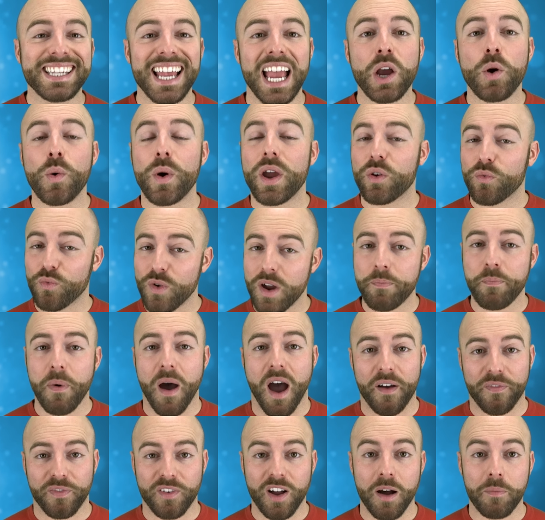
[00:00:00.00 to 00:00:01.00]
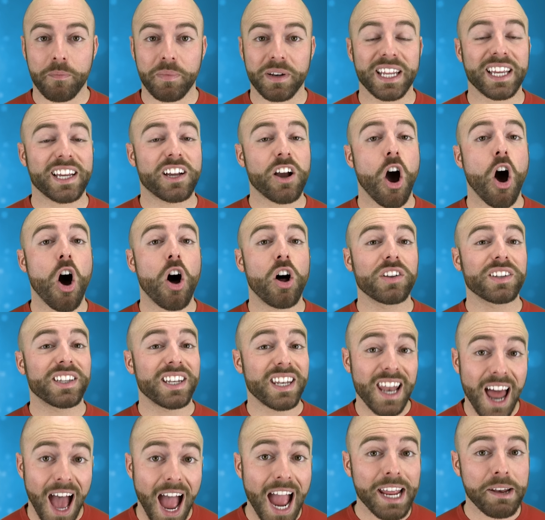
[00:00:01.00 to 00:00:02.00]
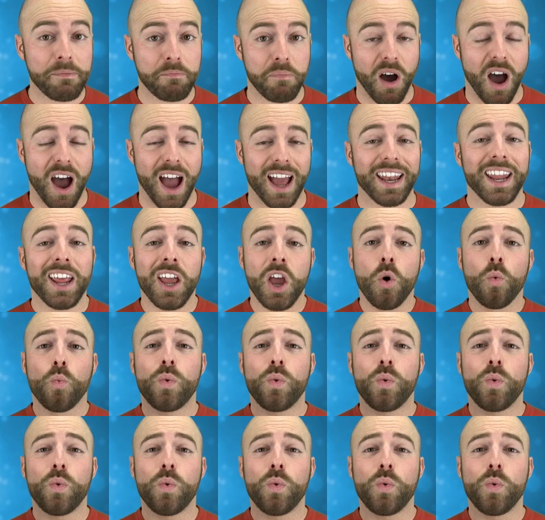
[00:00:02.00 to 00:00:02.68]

Segway ripoff company called Ninebot,